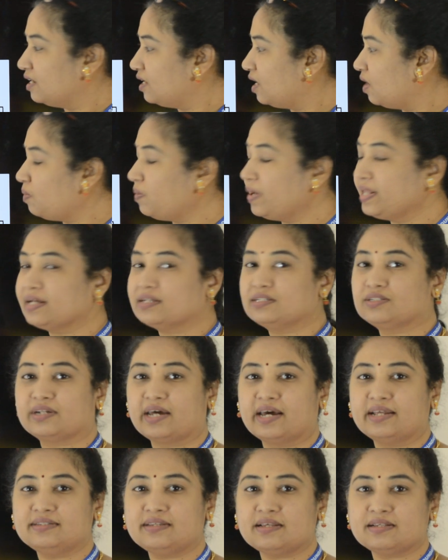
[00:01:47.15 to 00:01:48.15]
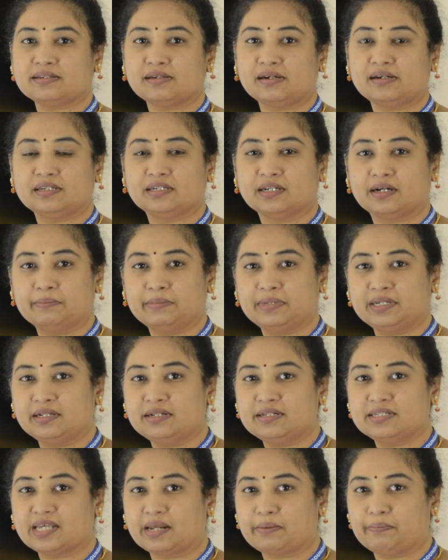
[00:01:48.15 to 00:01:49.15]
Now when the transistor
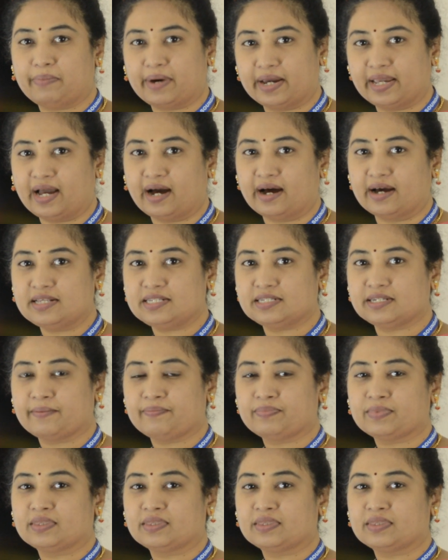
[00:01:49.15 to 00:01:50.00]
terminals are biased,